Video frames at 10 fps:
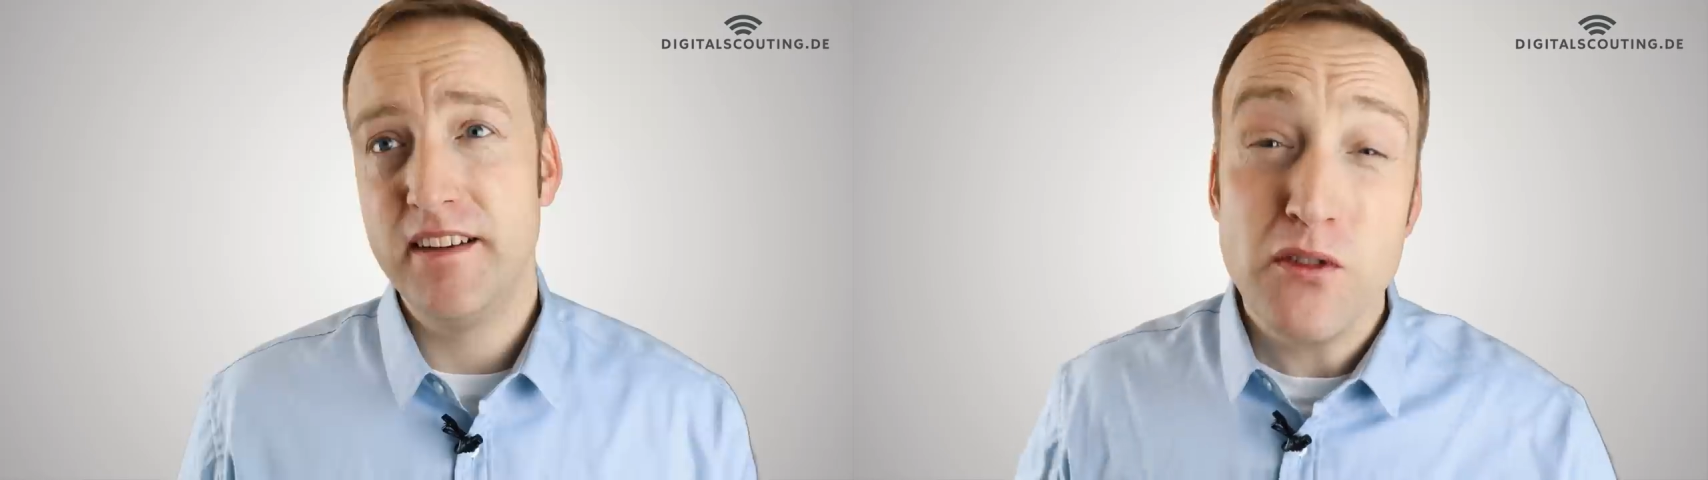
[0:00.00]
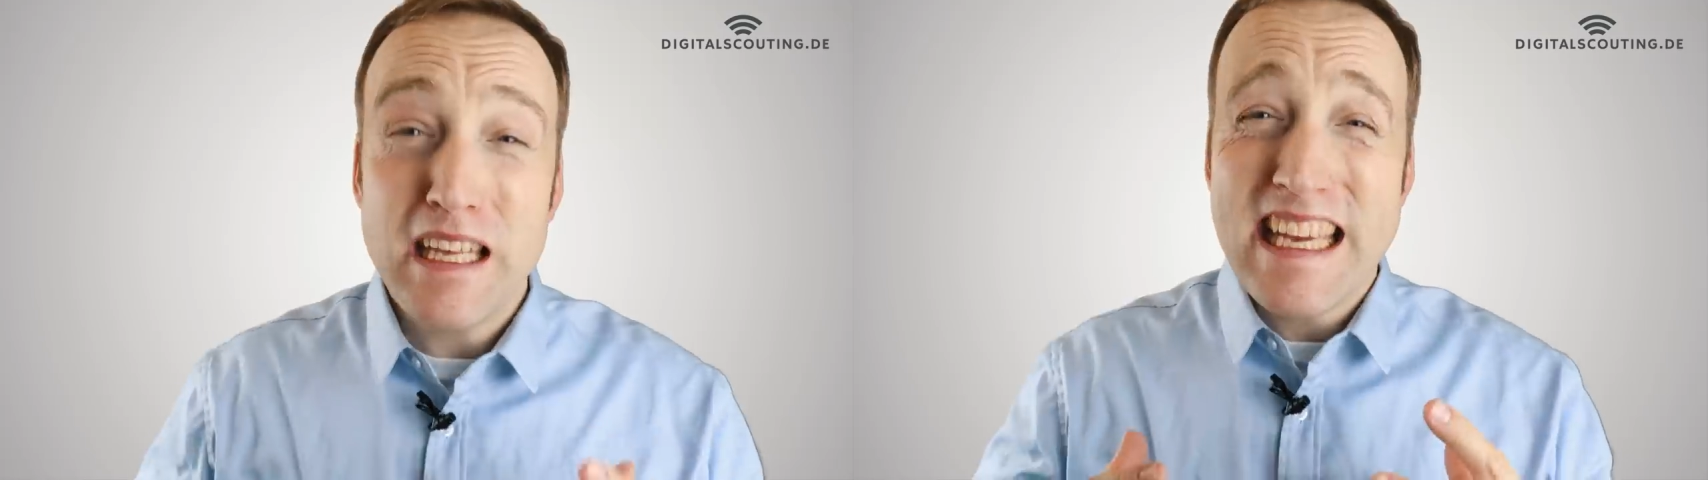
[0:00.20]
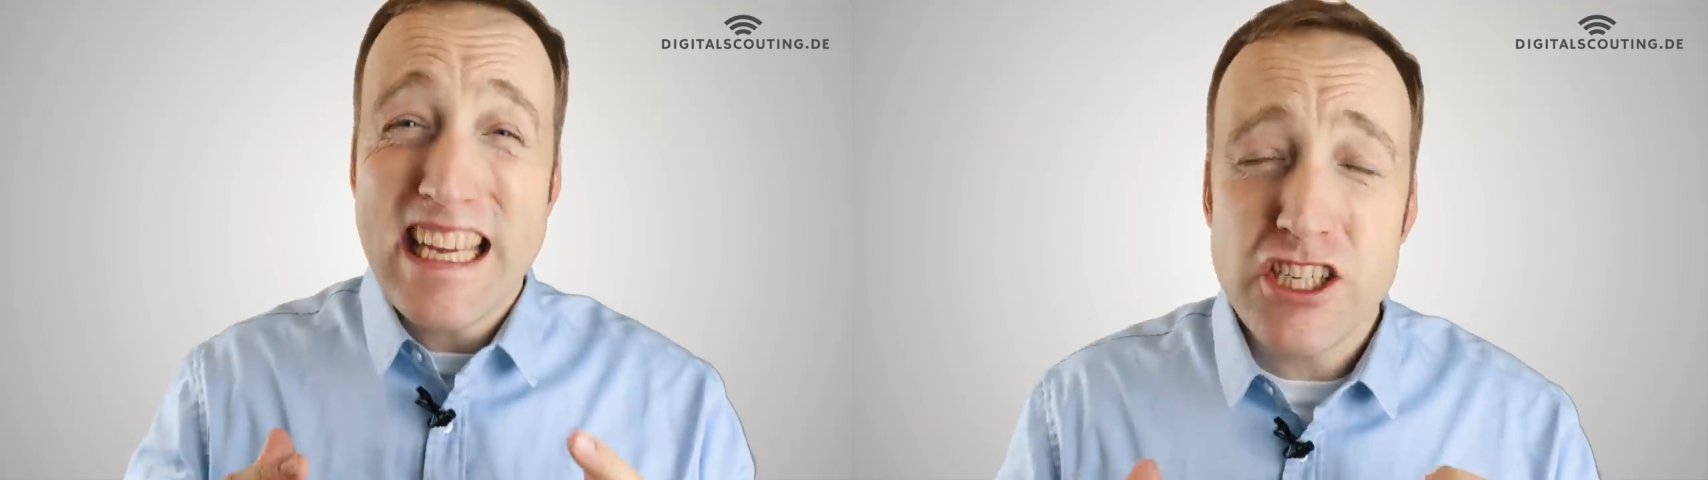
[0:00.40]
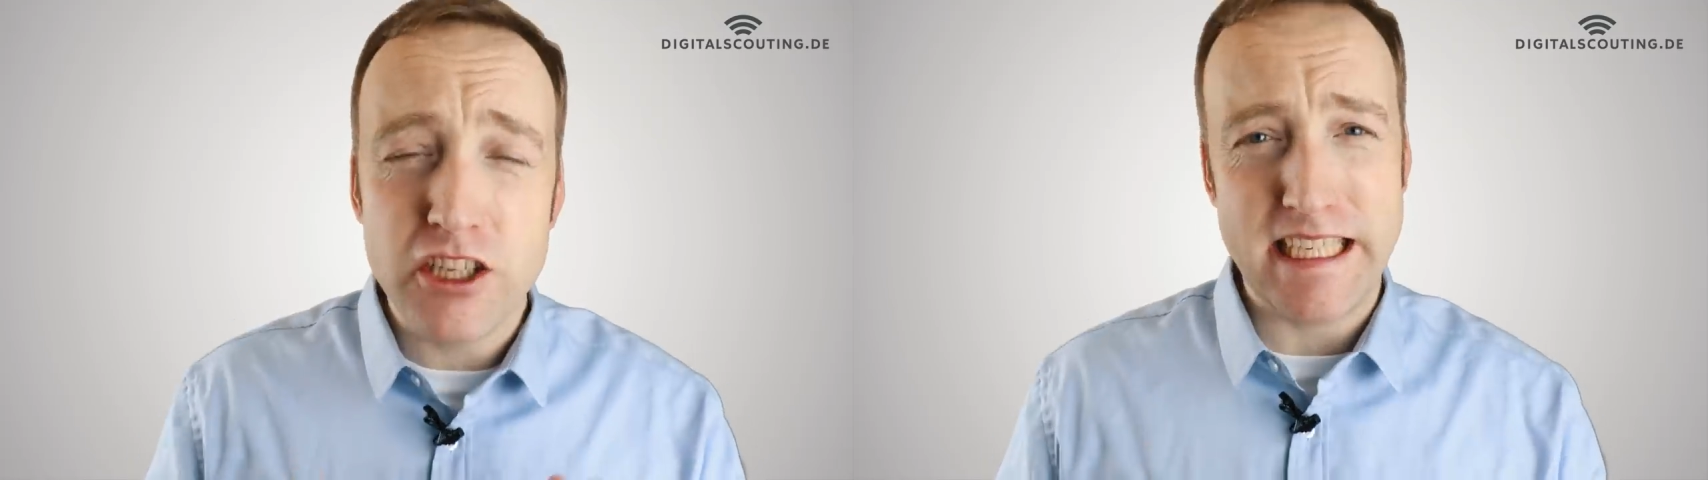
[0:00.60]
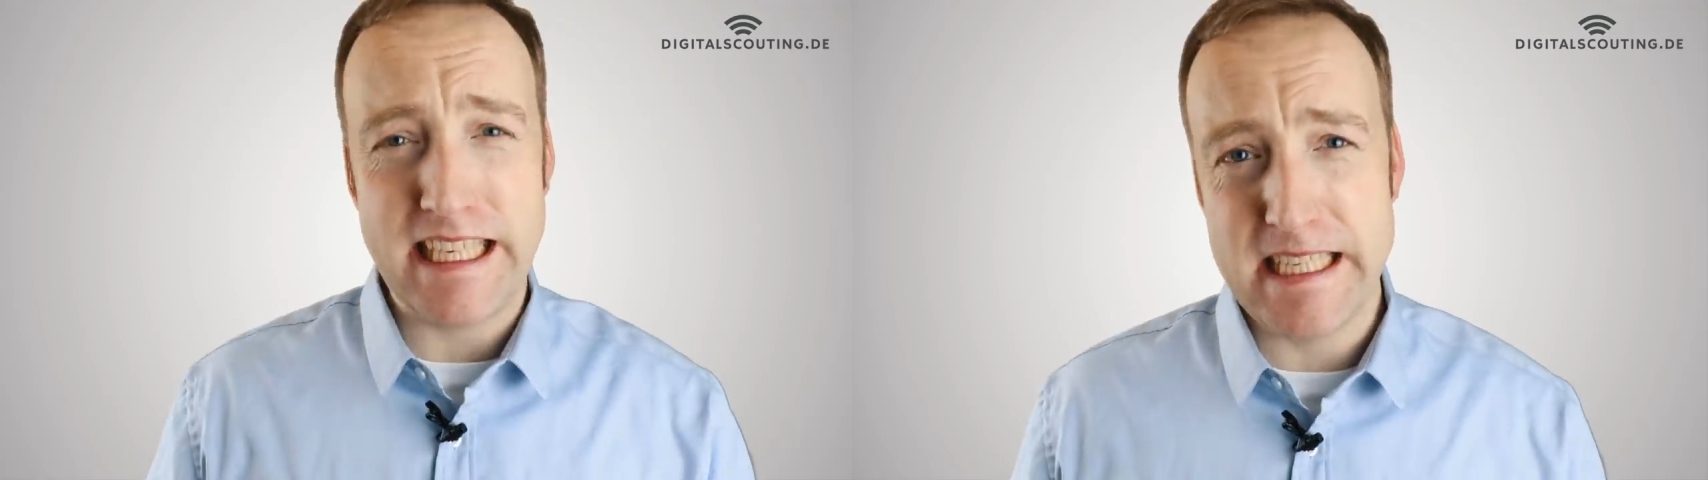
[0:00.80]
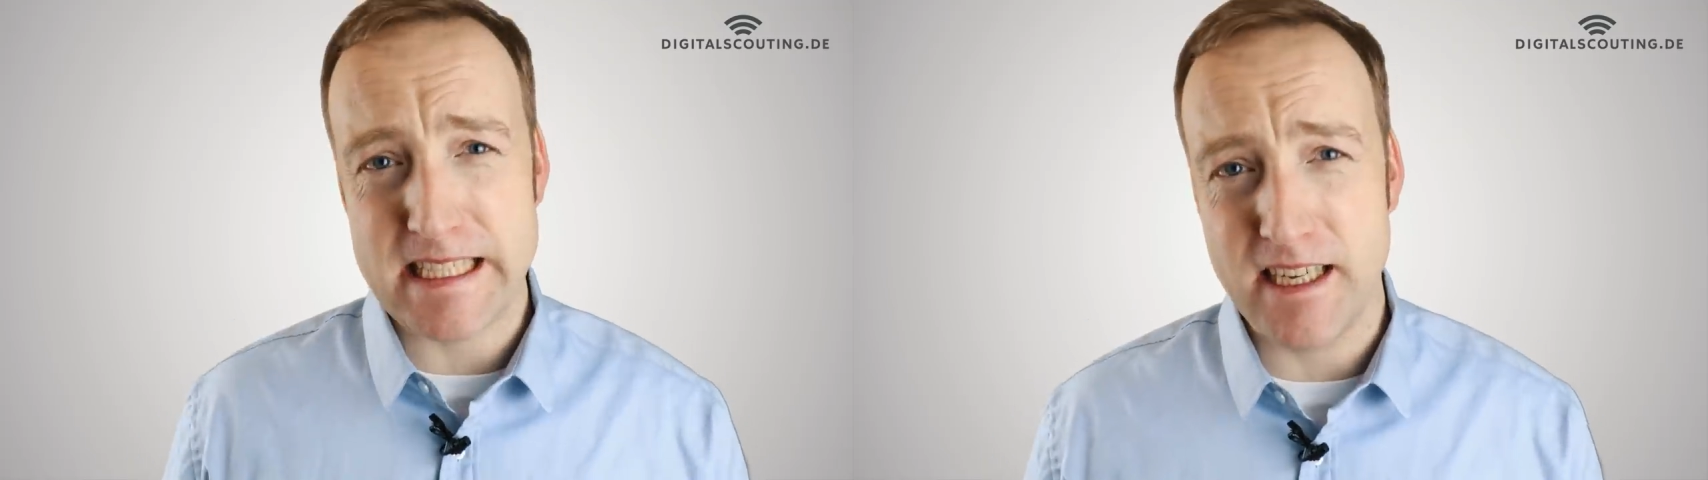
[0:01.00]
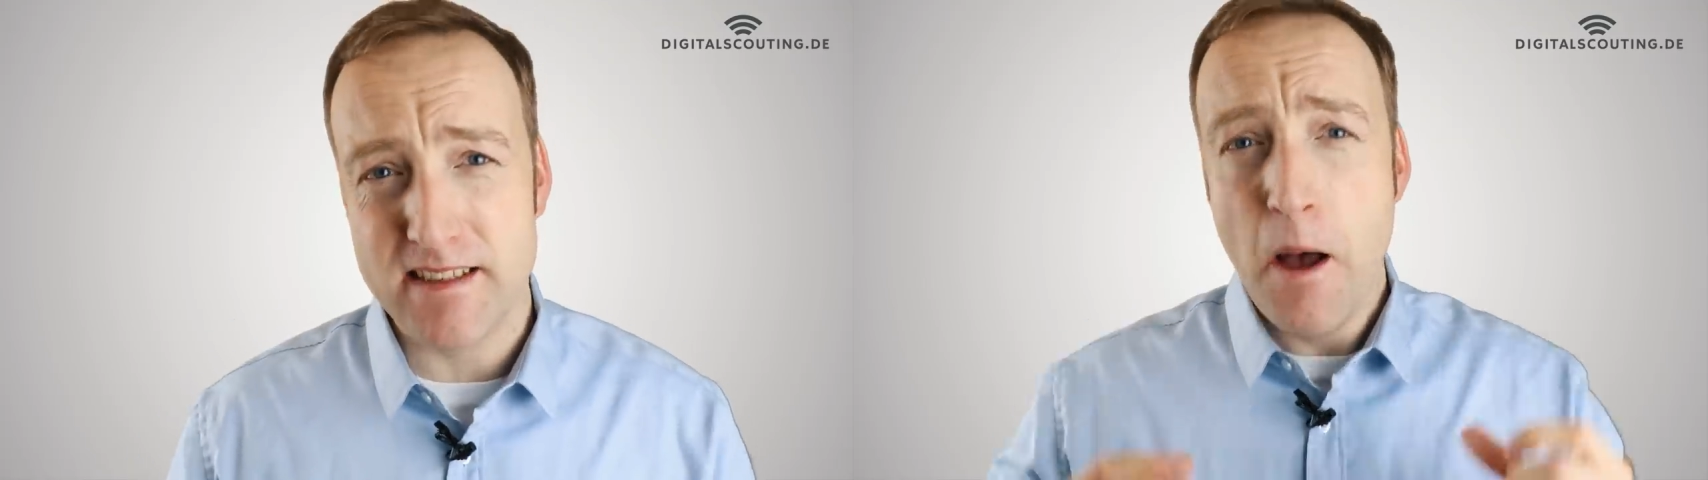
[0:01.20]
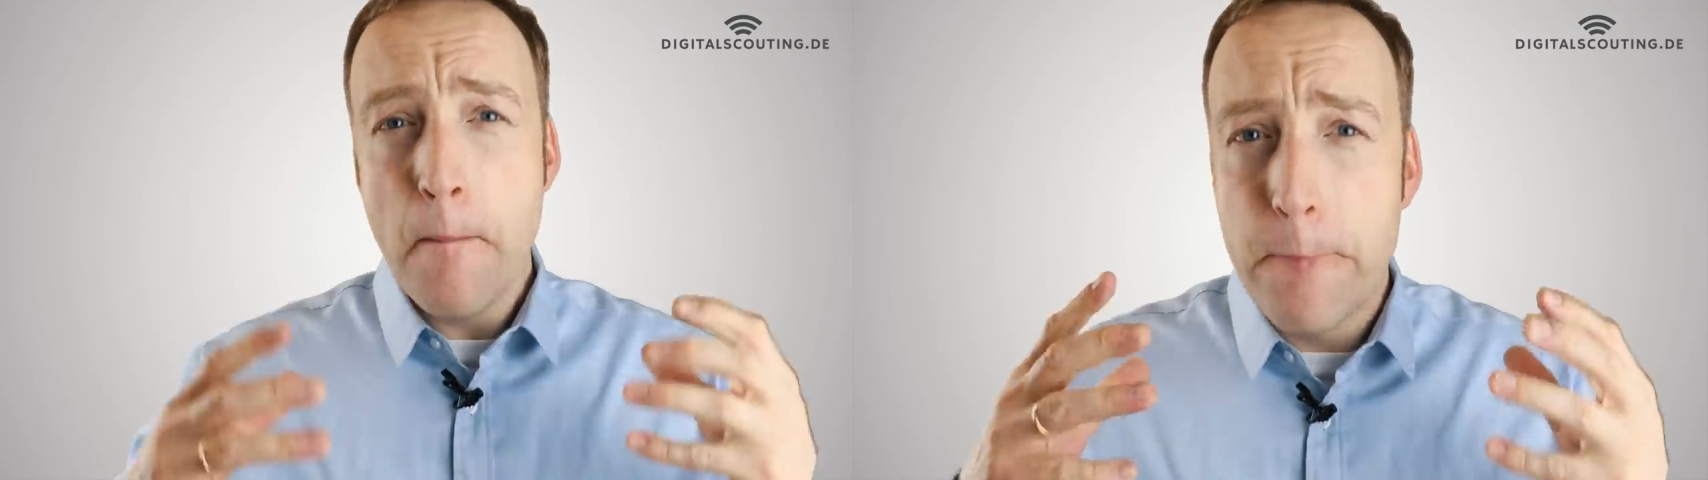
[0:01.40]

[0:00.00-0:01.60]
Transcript: So the Insurtech Insights